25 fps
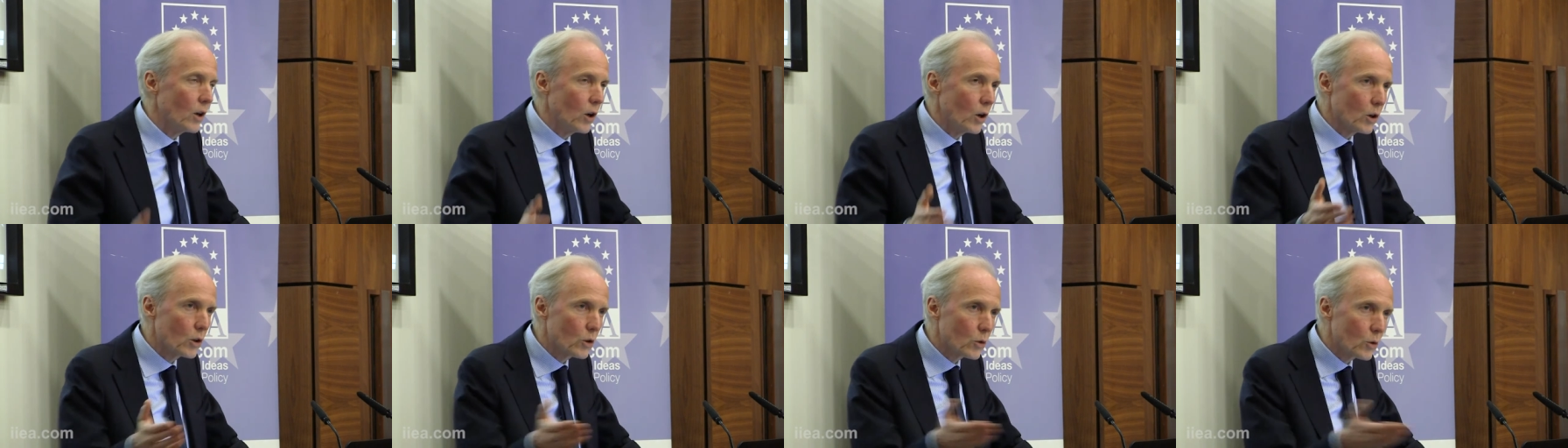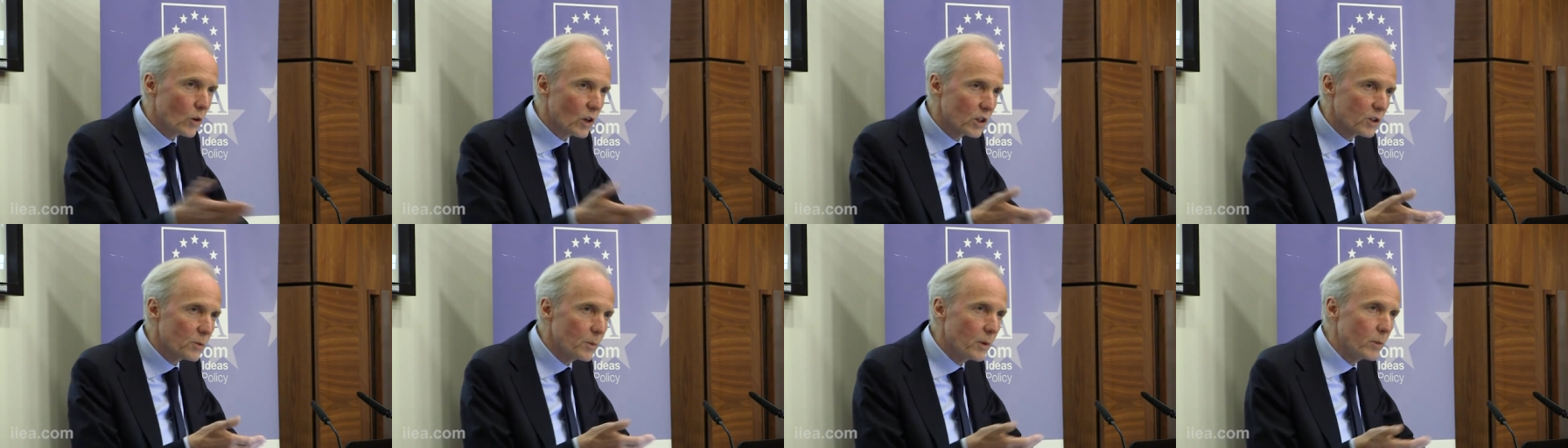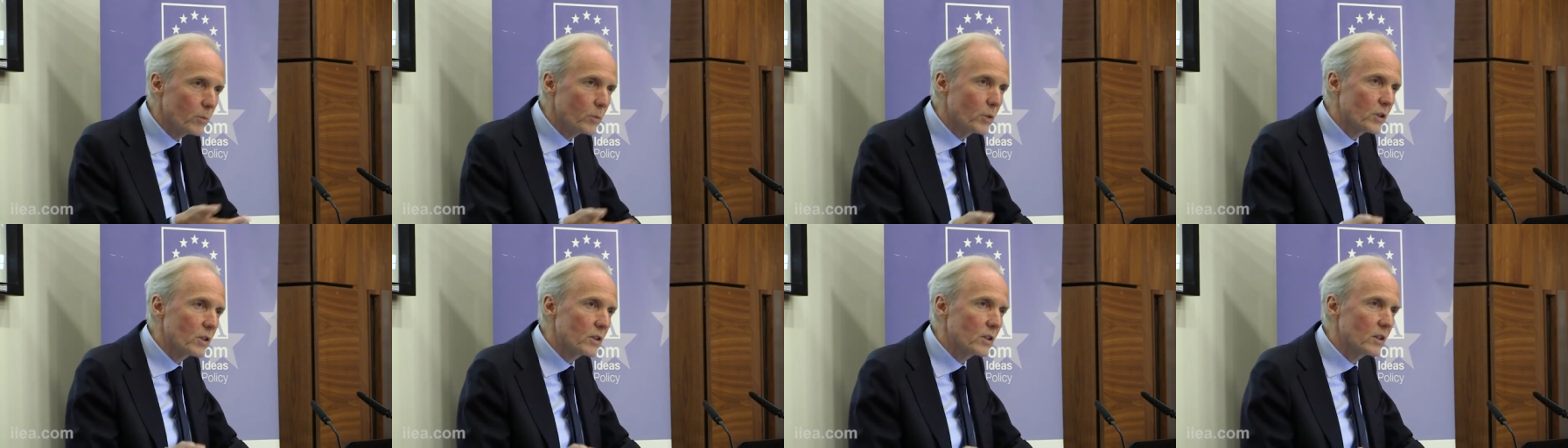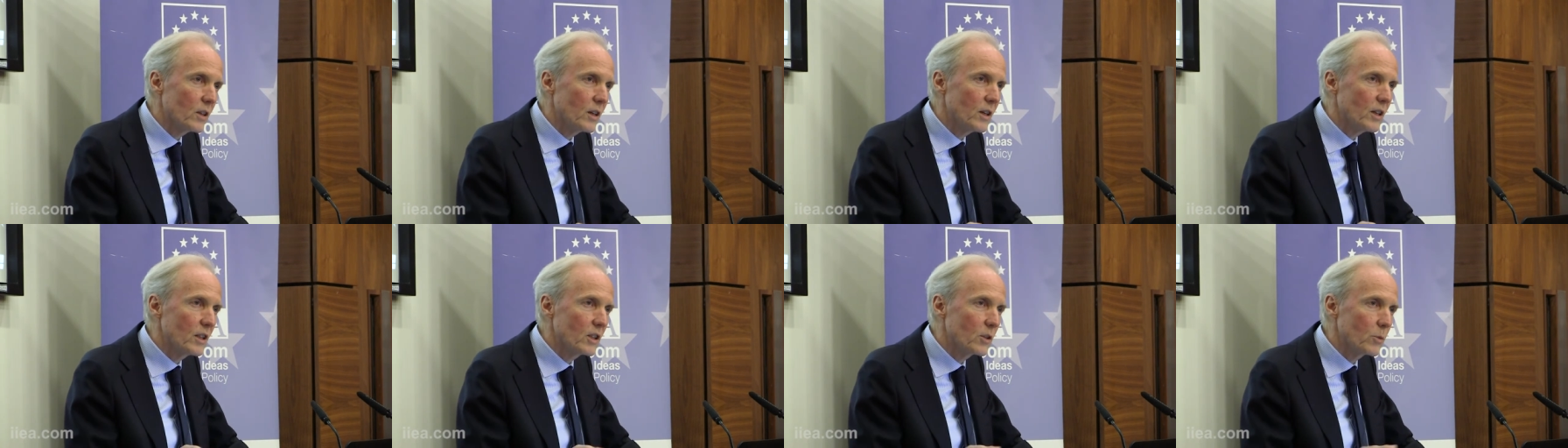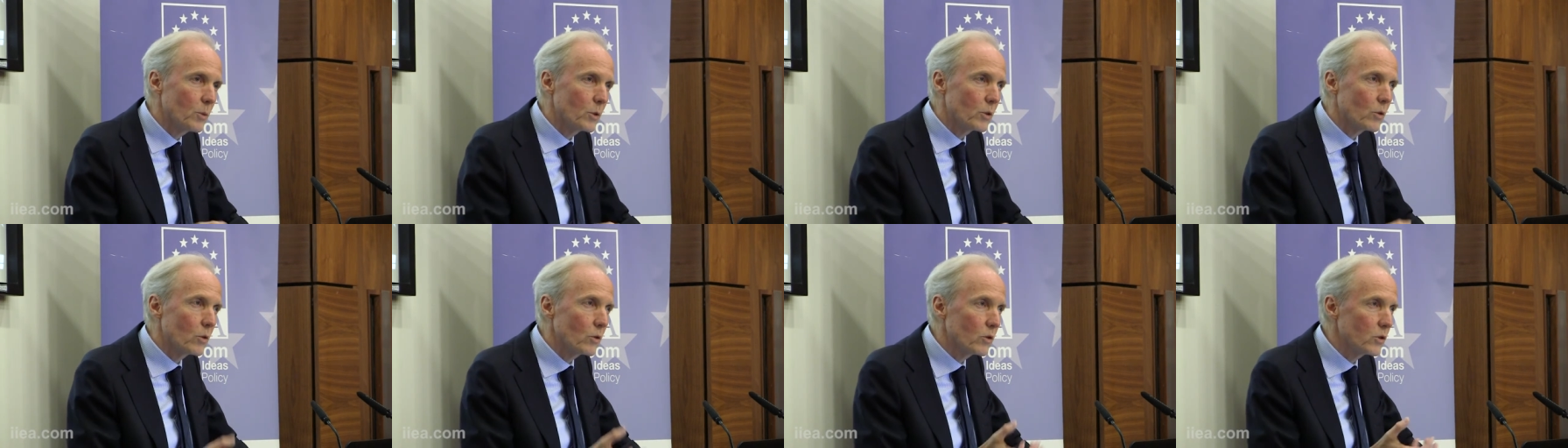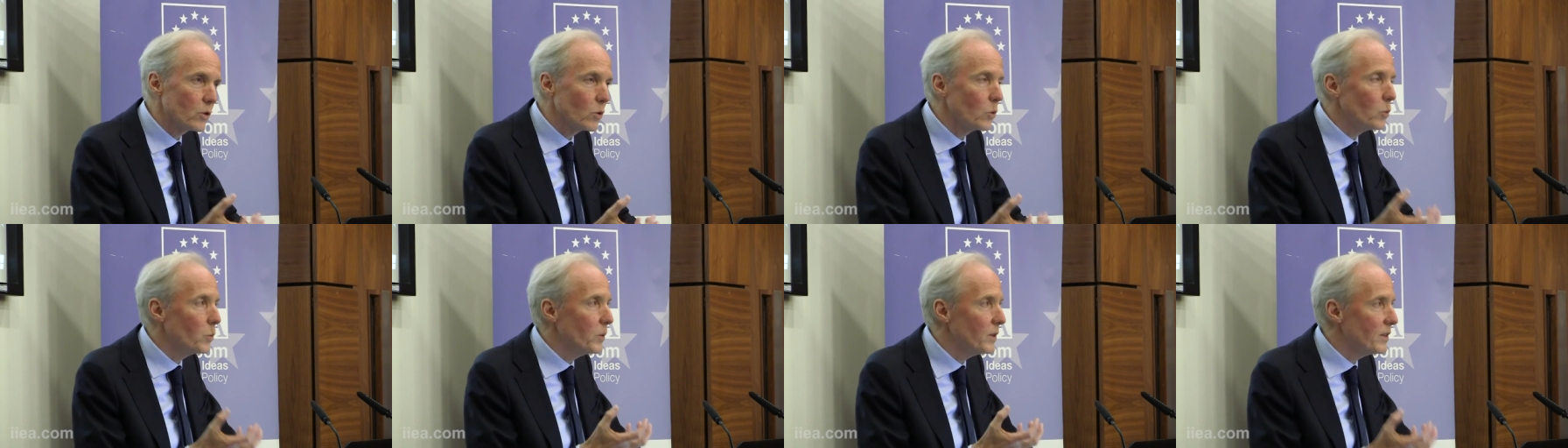across member states, but
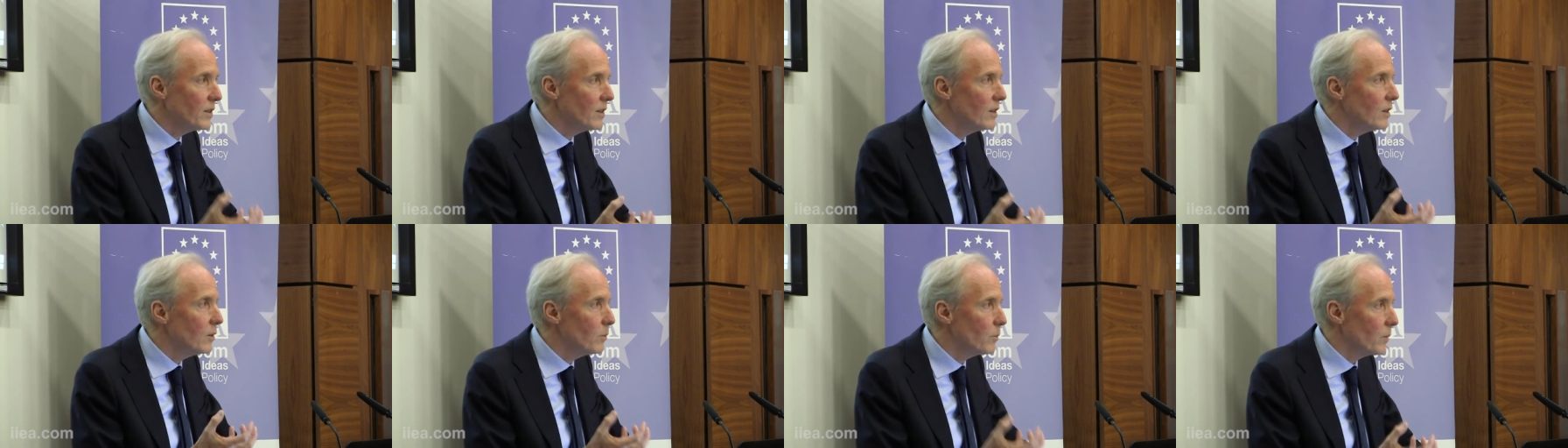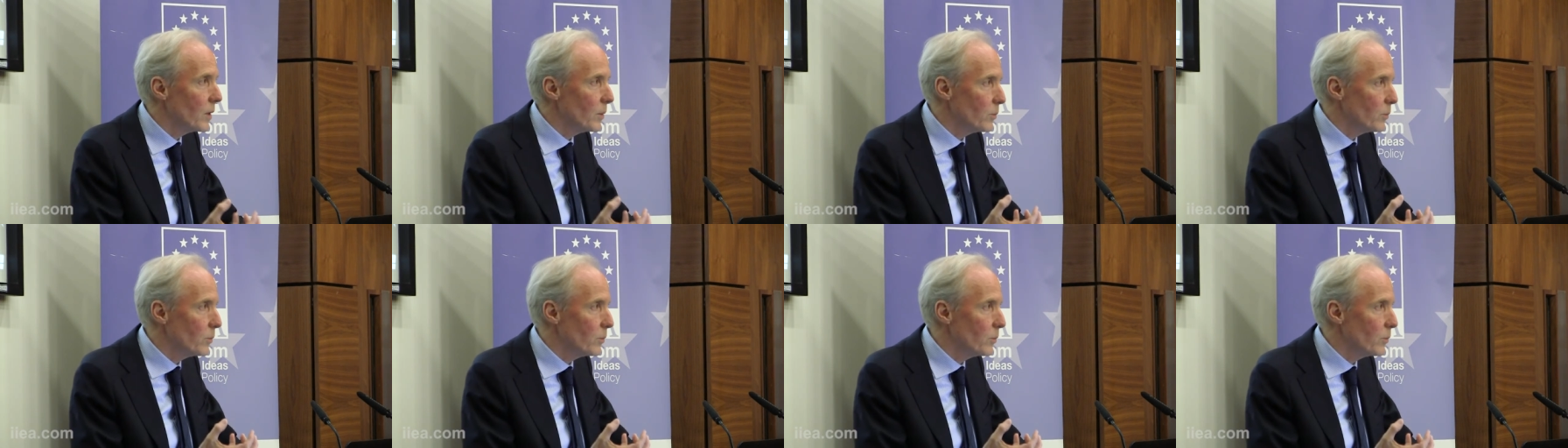also within